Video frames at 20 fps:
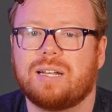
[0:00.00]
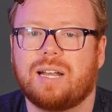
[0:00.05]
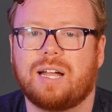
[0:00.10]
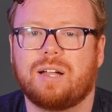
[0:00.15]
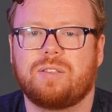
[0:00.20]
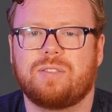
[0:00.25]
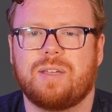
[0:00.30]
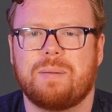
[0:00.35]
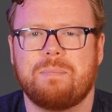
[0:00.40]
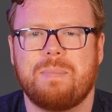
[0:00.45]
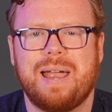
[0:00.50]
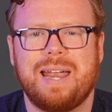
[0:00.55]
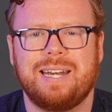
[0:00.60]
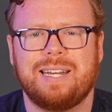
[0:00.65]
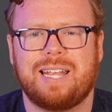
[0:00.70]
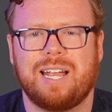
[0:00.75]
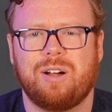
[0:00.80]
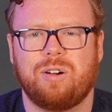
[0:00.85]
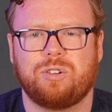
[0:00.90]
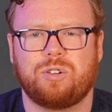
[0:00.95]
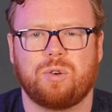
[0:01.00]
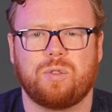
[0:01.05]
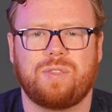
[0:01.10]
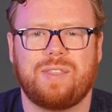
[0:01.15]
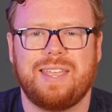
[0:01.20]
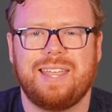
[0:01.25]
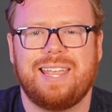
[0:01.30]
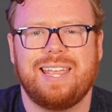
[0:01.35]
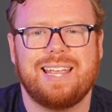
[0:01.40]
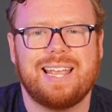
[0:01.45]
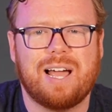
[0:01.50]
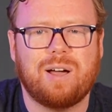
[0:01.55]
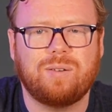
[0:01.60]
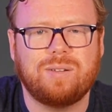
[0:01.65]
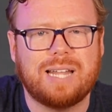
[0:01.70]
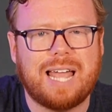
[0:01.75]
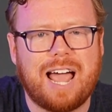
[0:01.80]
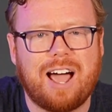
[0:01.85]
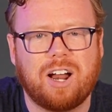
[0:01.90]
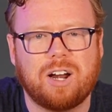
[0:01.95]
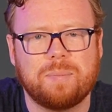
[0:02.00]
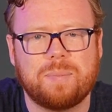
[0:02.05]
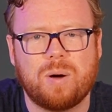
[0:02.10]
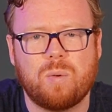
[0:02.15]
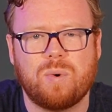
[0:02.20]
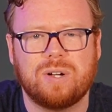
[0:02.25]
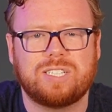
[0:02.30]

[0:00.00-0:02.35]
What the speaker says: like the main character thinking out loud about